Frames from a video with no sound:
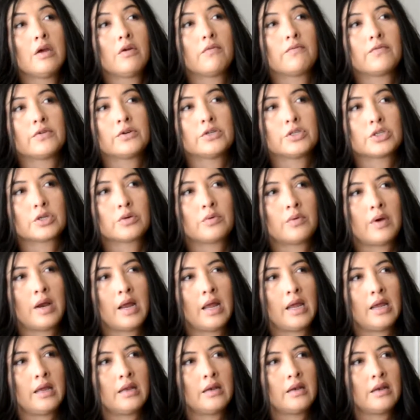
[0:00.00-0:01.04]
1st
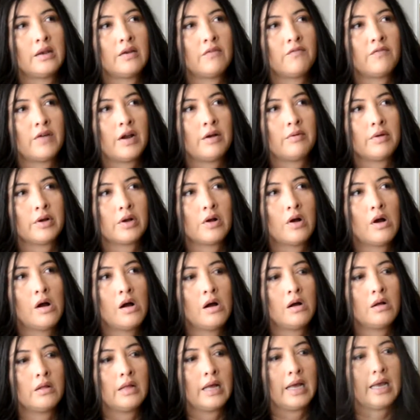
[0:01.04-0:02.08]
grade, and if I
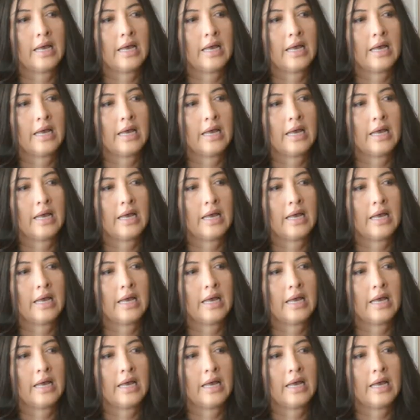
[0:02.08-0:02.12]
recall, I